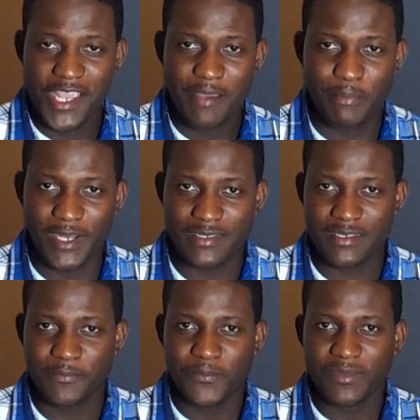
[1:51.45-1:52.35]
But
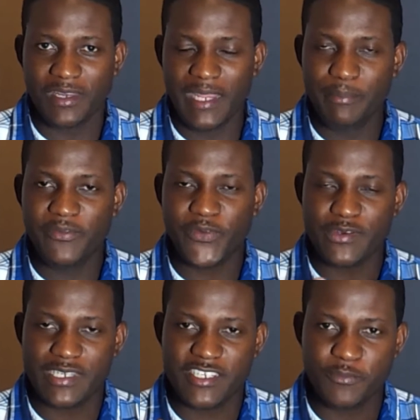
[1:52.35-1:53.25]
let me
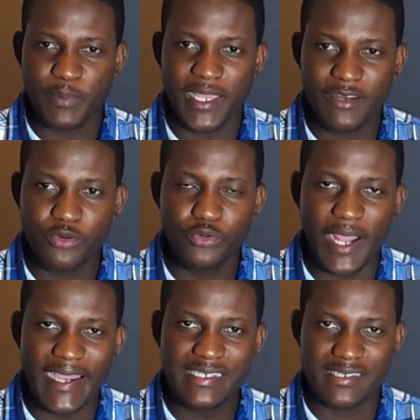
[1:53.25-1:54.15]
first explain who
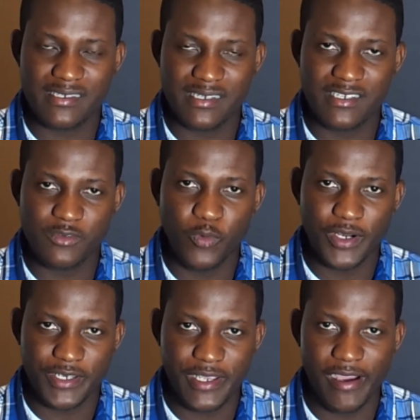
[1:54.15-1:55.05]
ISIS is, what
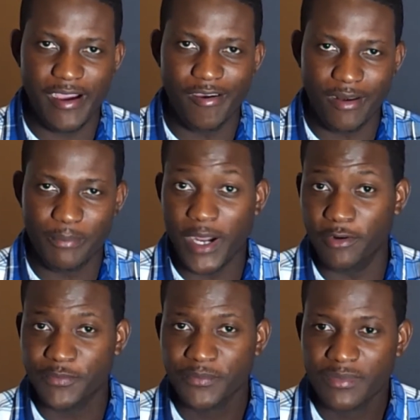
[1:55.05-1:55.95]
they are all about.